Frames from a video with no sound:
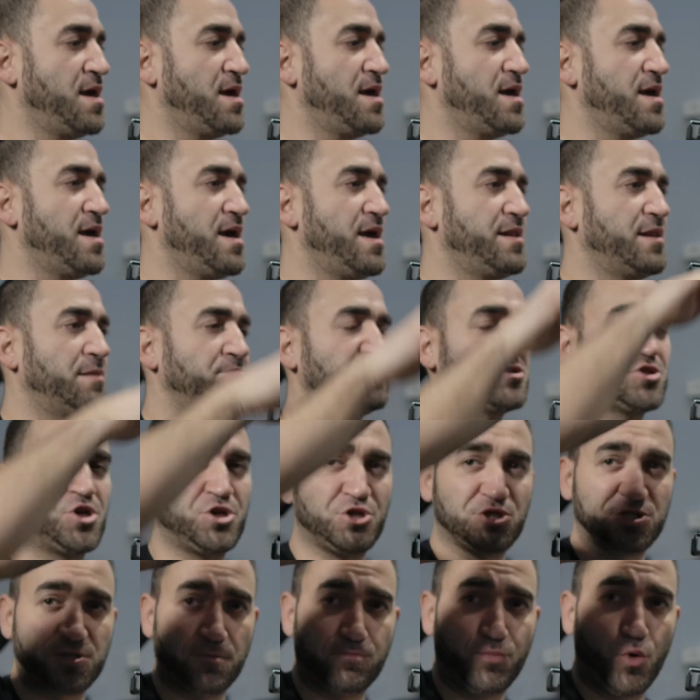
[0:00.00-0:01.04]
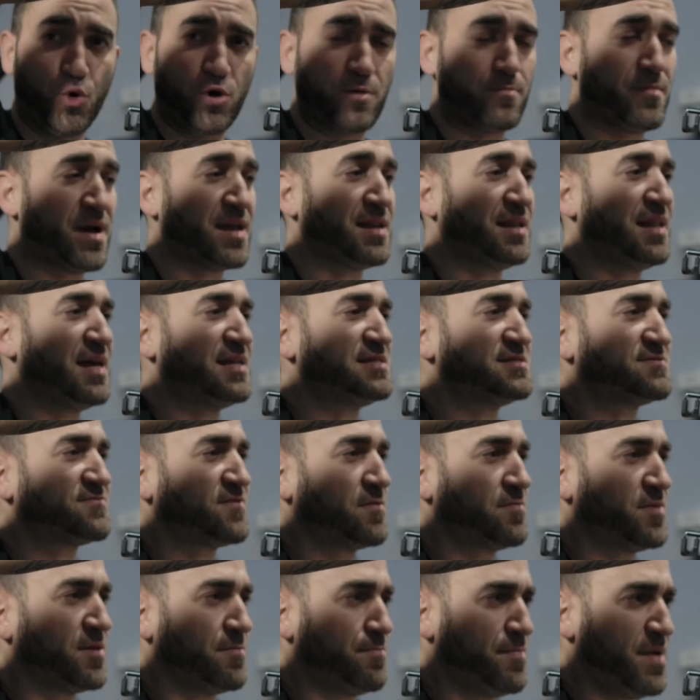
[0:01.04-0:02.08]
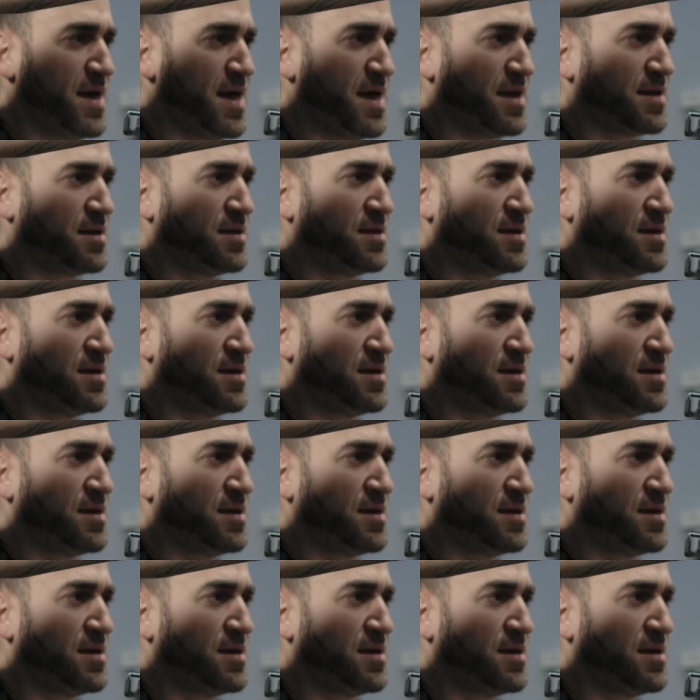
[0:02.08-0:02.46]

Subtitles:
And I'm just gonna support my lens from the back,